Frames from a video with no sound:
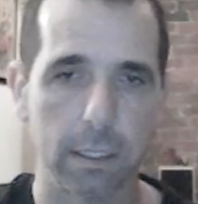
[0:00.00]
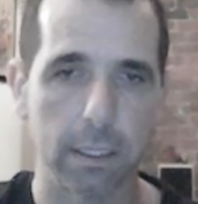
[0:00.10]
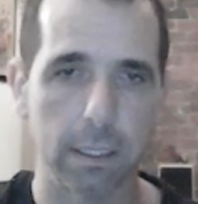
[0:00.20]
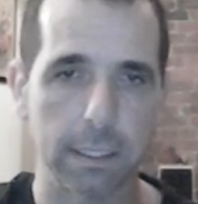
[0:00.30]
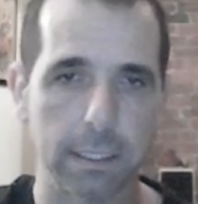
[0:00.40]

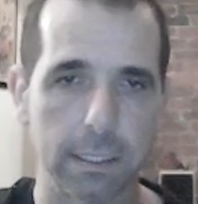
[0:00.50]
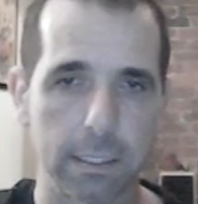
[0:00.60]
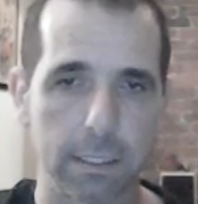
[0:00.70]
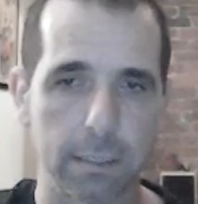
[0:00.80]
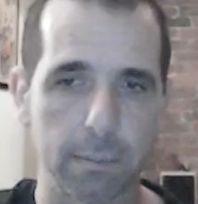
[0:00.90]
and
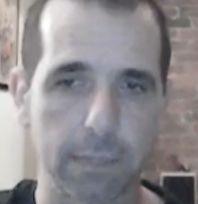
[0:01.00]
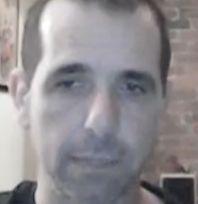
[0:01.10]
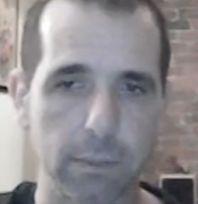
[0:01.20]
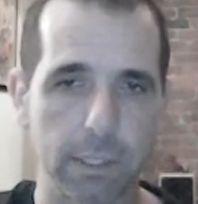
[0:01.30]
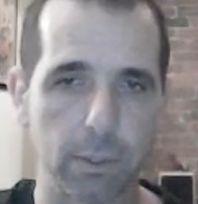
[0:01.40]
black will
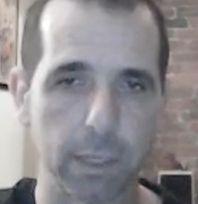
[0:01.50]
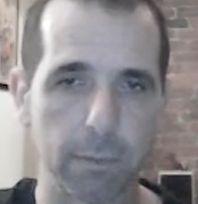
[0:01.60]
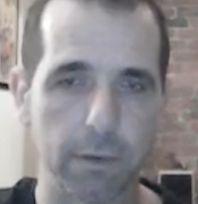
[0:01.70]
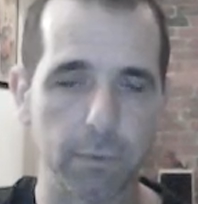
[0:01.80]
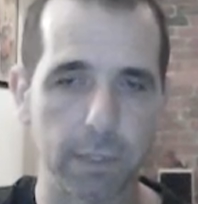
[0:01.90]
still come
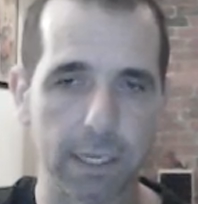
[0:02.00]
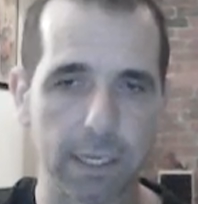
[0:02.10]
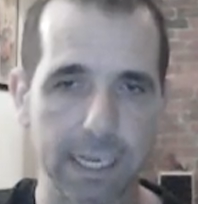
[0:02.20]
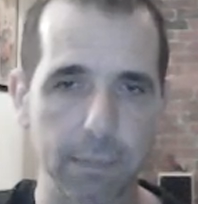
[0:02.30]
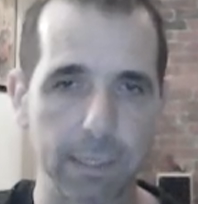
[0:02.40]
over with a
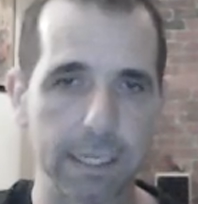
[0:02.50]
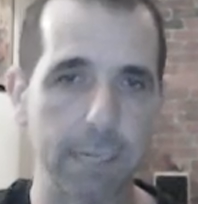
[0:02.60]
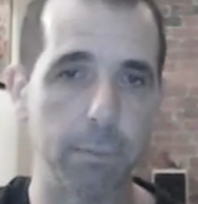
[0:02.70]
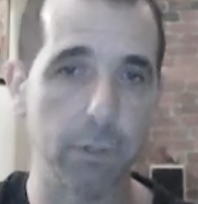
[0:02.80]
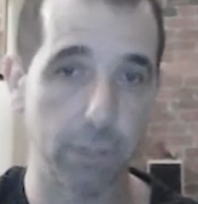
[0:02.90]
king. We can now
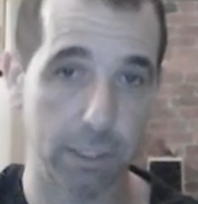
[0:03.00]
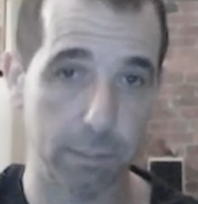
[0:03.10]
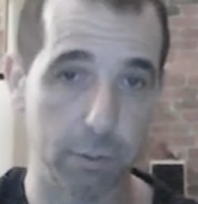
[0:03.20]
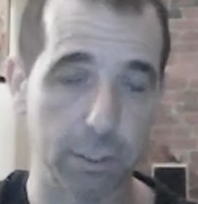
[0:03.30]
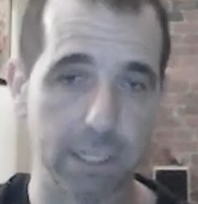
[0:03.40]
push
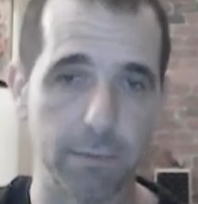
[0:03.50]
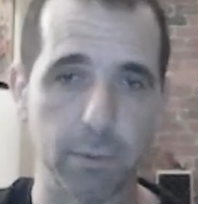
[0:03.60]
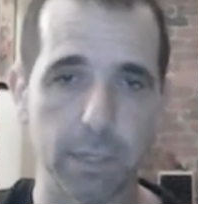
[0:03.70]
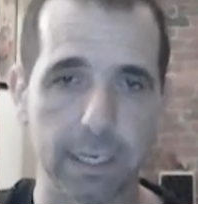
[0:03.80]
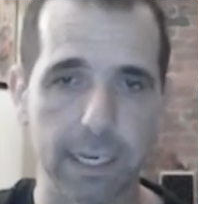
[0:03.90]
the f pawn
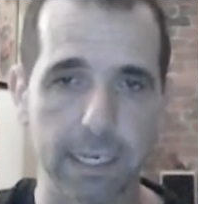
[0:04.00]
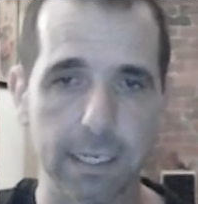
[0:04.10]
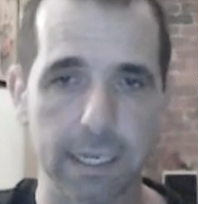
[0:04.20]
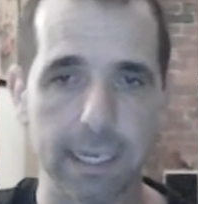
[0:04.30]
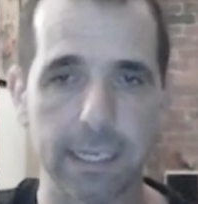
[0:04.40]
again. King